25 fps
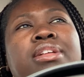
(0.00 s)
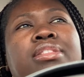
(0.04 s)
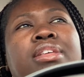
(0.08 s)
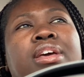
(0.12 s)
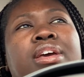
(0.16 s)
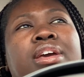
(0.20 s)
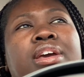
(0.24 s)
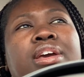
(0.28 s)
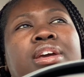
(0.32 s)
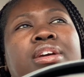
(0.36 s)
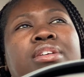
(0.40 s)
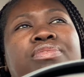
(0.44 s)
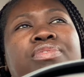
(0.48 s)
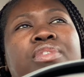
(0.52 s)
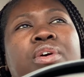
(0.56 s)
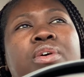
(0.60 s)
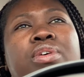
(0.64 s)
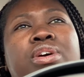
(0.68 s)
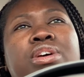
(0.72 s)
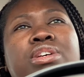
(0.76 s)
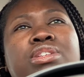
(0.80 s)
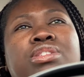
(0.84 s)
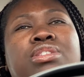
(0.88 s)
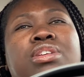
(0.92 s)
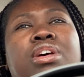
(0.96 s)
thing,
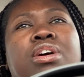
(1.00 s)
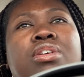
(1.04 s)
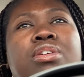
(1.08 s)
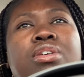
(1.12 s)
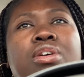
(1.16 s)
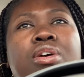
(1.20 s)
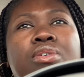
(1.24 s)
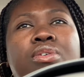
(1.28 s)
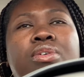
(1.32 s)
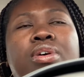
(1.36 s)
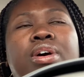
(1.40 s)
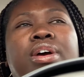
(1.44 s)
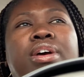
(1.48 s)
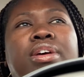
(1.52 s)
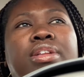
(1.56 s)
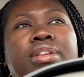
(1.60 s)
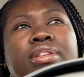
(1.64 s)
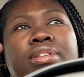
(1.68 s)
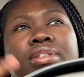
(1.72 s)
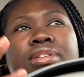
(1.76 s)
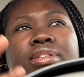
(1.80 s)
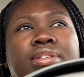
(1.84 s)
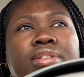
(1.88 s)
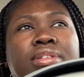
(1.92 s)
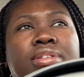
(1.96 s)
focus
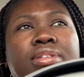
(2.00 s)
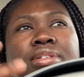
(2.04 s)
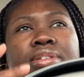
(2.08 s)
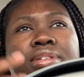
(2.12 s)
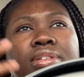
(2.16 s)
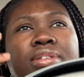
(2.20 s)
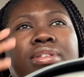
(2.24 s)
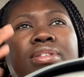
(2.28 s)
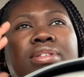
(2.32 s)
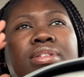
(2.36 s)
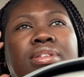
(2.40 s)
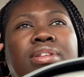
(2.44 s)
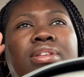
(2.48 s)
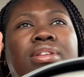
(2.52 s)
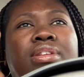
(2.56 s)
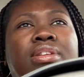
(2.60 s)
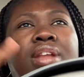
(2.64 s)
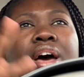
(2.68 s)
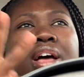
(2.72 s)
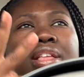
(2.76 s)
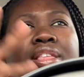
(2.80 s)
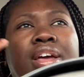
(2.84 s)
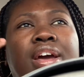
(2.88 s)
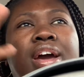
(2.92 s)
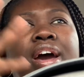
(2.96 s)
on,
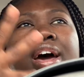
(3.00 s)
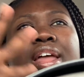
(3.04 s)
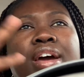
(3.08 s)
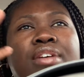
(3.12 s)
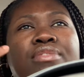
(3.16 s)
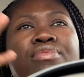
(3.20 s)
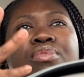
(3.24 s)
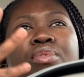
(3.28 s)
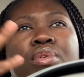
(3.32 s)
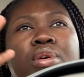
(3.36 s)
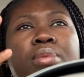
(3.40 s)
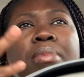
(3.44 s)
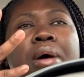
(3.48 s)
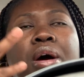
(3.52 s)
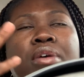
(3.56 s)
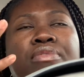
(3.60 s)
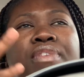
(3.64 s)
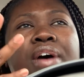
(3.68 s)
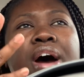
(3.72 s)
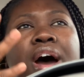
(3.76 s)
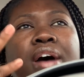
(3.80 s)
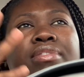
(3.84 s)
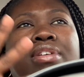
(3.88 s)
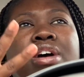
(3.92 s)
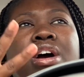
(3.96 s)
I think I like about
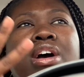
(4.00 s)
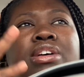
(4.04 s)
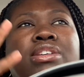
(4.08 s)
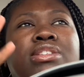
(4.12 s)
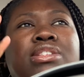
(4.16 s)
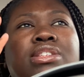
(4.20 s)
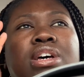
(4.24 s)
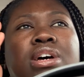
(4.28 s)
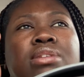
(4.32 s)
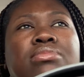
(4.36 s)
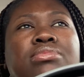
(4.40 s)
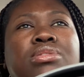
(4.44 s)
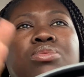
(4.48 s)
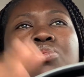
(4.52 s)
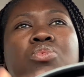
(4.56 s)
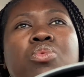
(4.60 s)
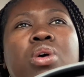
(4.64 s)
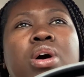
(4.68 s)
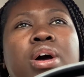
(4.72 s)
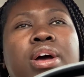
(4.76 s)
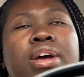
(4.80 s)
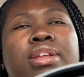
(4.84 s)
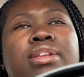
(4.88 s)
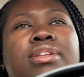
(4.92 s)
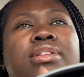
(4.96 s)
five concepts.
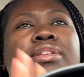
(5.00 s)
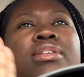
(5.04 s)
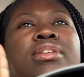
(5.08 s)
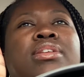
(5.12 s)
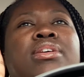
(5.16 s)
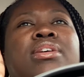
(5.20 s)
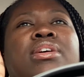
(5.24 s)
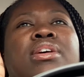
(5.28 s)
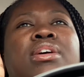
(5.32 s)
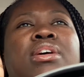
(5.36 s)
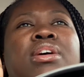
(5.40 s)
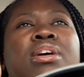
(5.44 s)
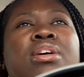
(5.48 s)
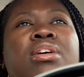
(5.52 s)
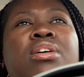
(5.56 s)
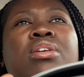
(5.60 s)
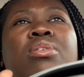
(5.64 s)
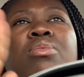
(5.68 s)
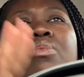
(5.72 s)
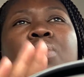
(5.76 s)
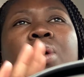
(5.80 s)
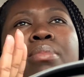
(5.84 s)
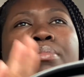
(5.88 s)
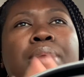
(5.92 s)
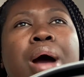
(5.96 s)
One,
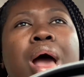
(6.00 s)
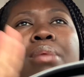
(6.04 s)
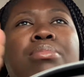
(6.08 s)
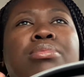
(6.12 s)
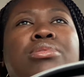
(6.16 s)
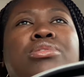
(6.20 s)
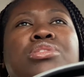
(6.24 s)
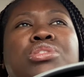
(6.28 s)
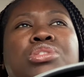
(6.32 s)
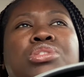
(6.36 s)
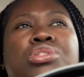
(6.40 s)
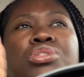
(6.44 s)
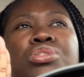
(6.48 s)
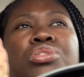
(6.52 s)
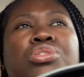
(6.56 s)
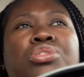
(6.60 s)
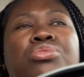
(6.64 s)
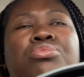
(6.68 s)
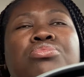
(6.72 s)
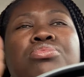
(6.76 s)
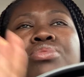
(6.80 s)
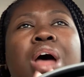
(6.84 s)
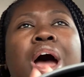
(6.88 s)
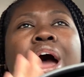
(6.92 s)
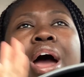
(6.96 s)
what Bibles do you
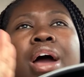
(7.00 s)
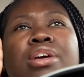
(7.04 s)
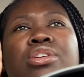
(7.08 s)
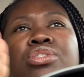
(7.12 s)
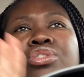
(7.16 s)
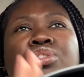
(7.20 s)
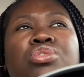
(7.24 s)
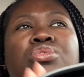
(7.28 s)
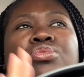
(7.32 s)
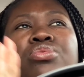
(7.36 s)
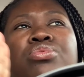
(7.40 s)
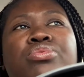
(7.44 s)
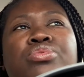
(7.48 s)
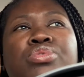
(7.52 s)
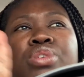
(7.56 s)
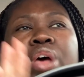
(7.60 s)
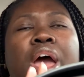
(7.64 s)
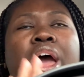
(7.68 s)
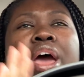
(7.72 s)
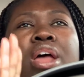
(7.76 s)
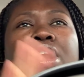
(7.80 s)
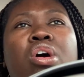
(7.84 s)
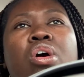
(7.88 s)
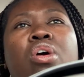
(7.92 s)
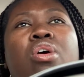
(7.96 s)
not use
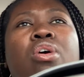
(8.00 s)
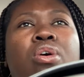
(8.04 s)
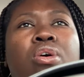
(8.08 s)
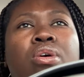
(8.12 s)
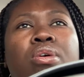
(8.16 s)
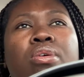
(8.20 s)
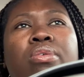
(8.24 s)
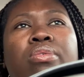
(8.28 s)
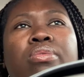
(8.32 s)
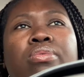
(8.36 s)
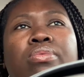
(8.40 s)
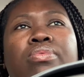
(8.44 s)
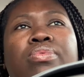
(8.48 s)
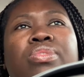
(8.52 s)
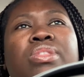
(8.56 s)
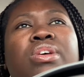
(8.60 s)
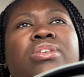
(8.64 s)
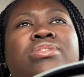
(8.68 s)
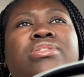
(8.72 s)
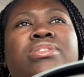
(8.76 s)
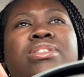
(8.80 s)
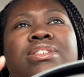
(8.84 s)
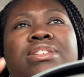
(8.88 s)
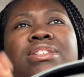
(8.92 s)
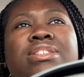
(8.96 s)
at all? They're
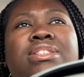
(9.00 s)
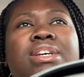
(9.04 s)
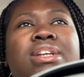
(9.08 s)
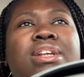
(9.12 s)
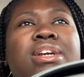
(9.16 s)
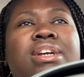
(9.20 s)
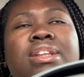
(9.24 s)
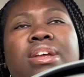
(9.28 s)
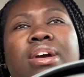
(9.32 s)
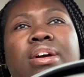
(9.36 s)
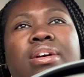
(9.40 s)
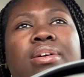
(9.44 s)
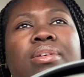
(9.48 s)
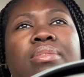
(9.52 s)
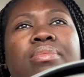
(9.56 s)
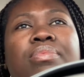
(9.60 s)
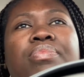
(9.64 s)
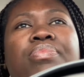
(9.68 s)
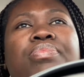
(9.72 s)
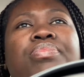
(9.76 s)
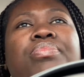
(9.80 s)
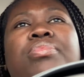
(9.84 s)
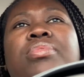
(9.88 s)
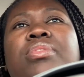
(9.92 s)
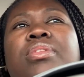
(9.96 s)
just sitting there.
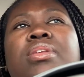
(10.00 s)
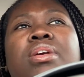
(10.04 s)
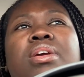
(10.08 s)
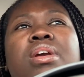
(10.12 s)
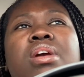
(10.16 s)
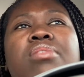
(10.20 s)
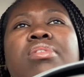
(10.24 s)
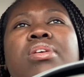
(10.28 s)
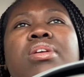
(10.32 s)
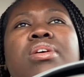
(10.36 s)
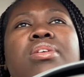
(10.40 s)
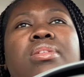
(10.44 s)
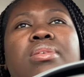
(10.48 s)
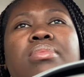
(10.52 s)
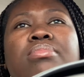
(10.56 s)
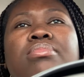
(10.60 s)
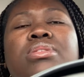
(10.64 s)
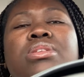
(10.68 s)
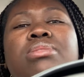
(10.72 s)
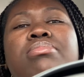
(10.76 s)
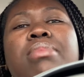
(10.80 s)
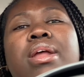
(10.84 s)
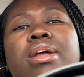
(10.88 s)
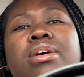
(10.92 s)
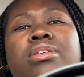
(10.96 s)
Get rid of them.
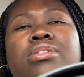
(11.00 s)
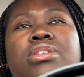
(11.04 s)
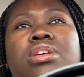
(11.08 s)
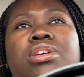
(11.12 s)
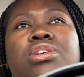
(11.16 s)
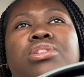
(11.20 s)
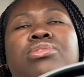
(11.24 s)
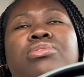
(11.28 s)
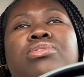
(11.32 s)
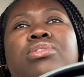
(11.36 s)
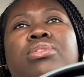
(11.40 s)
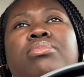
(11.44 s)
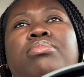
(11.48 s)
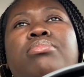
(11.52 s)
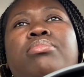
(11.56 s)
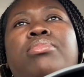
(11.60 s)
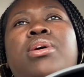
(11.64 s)
Somebody else can use them.